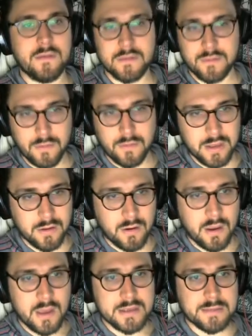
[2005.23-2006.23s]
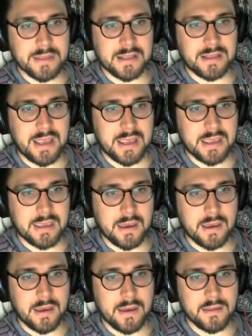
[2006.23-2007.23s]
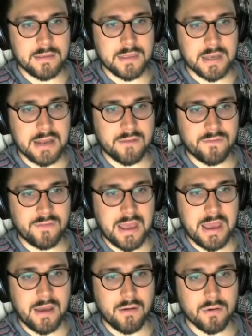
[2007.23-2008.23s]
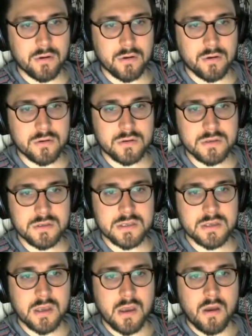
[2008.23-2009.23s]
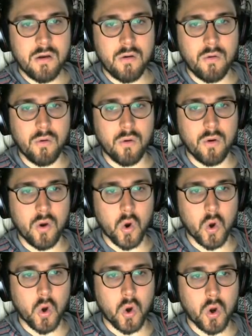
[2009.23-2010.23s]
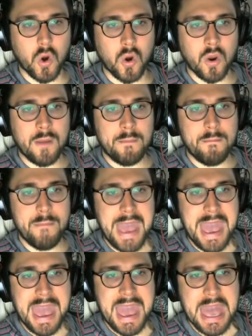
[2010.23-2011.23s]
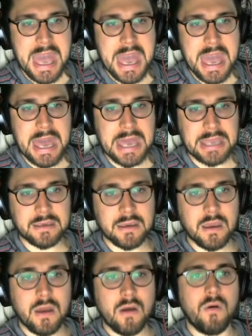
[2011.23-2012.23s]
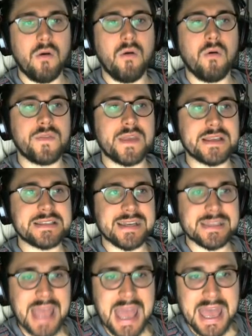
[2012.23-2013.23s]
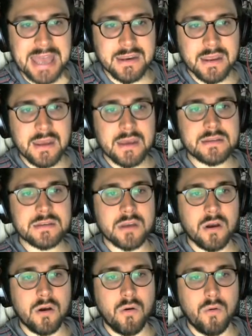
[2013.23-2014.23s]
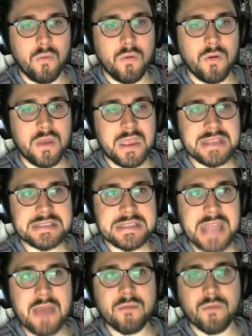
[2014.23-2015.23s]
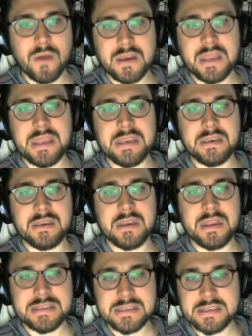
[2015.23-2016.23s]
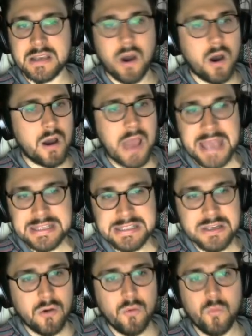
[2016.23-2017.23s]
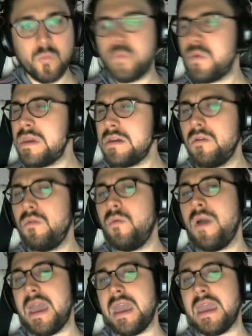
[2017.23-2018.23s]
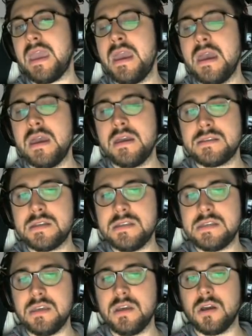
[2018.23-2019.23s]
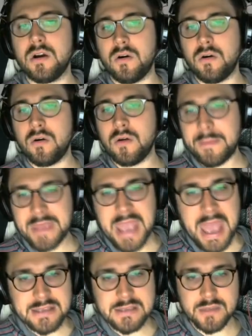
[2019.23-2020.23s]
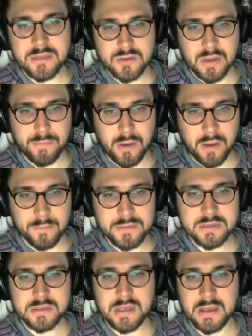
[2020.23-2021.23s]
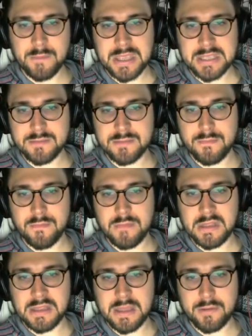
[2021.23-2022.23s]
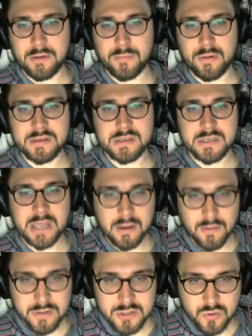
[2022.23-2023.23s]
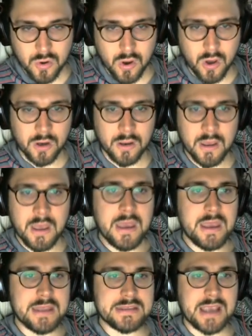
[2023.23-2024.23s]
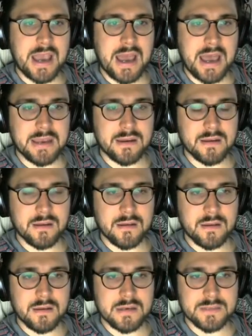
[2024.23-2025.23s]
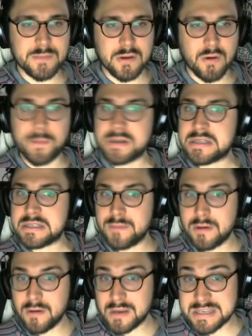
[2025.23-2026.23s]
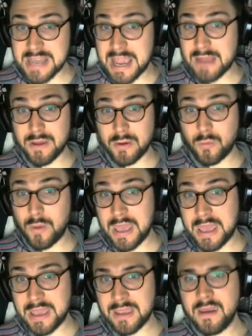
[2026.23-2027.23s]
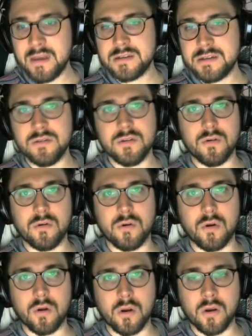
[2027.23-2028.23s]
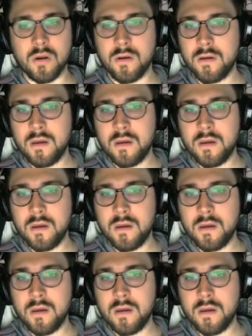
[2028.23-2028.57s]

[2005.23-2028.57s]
where are we here? Something like the Knight of Flowers or Mag or things like that. So it's not running, it has no real way to deal. I mean, it has some of the strength pumps to make its melee a bit of brains. It's got Going Strong. It's got Dismira, but Dismira can die right away to your